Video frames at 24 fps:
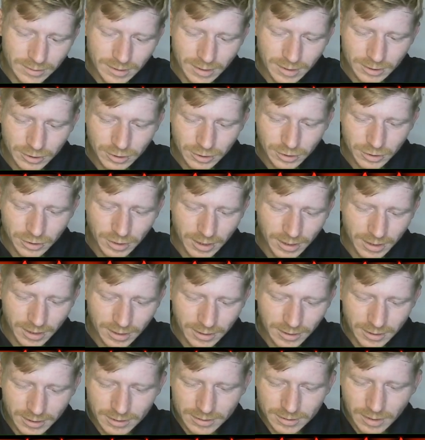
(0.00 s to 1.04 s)
so let's just try and get
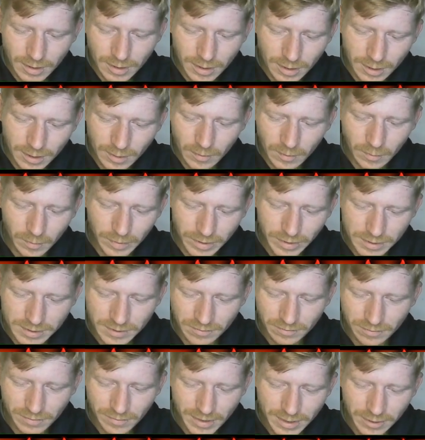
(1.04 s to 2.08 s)
these little bits
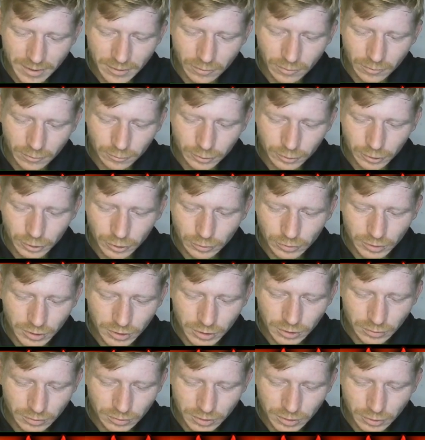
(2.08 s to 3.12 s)
of mana or juicy,
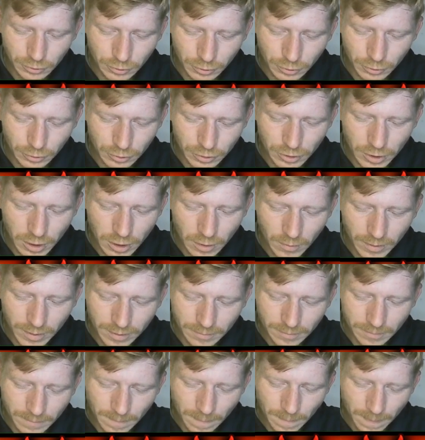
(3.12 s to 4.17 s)
juicy goodness going.